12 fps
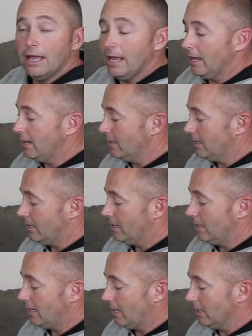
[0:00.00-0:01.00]
And
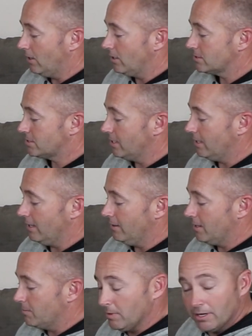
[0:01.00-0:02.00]
I lost it,
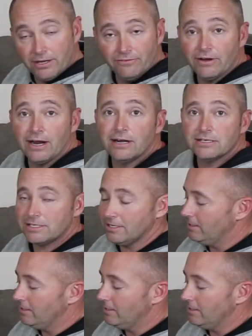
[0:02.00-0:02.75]
and then a buddy of ours,